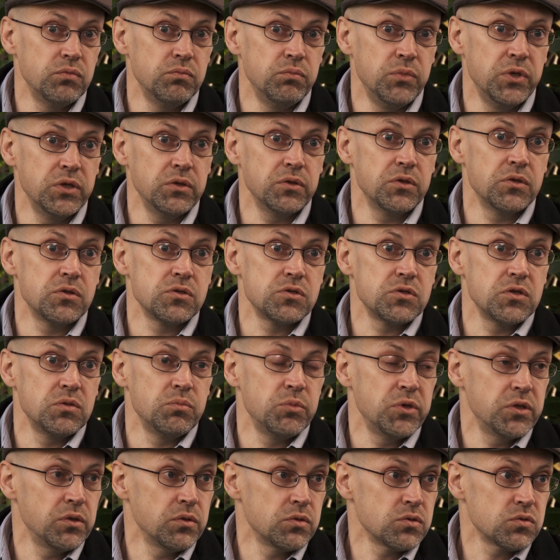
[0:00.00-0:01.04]
Millions and
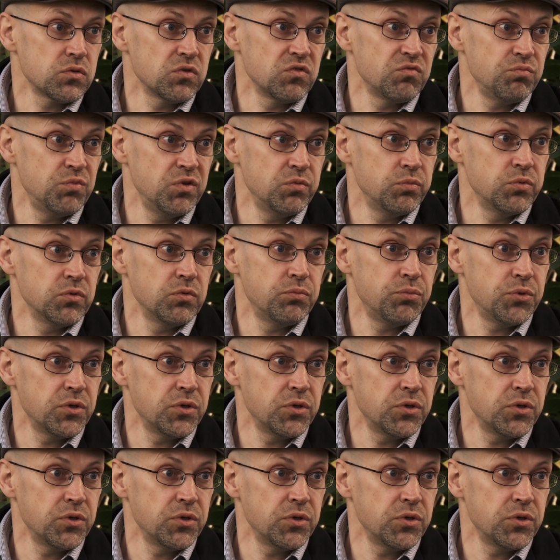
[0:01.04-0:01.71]
millions of people